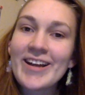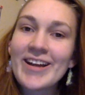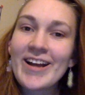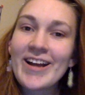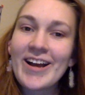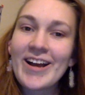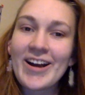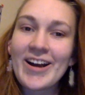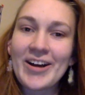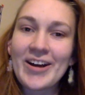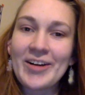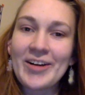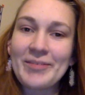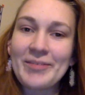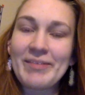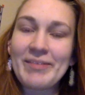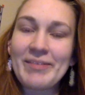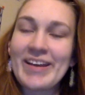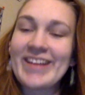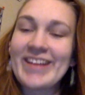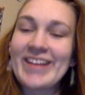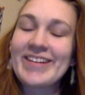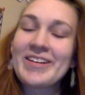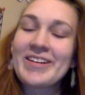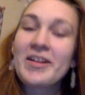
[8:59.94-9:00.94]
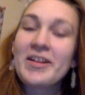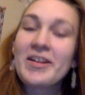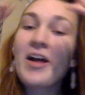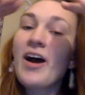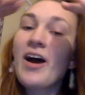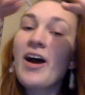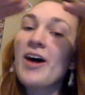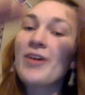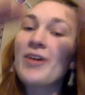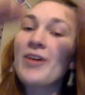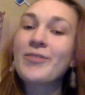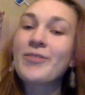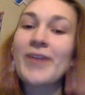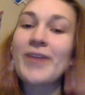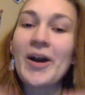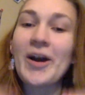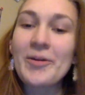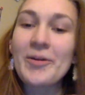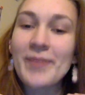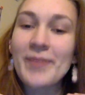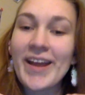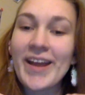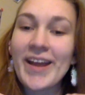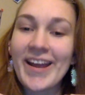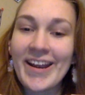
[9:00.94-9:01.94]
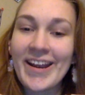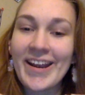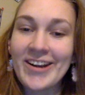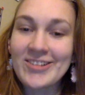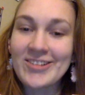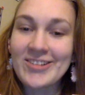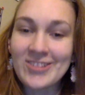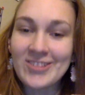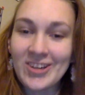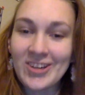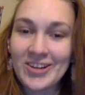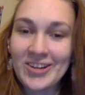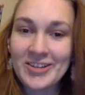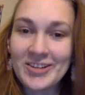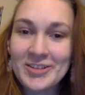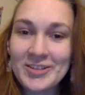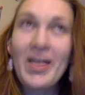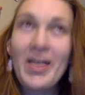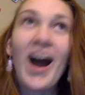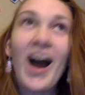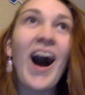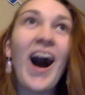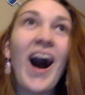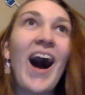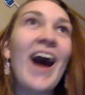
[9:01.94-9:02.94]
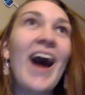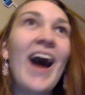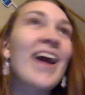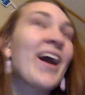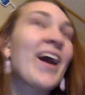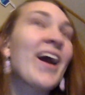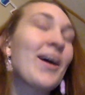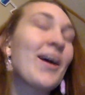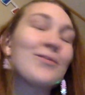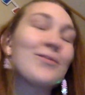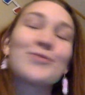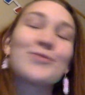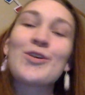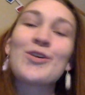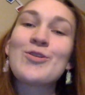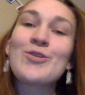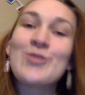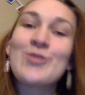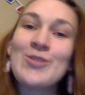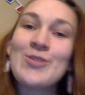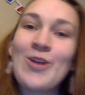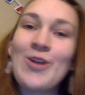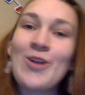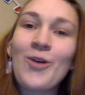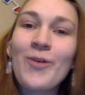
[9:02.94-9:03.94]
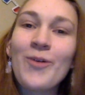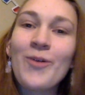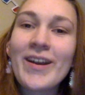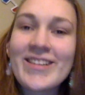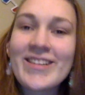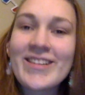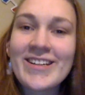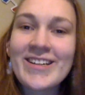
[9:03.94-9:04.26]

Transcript: of how my hair looked. I have no idea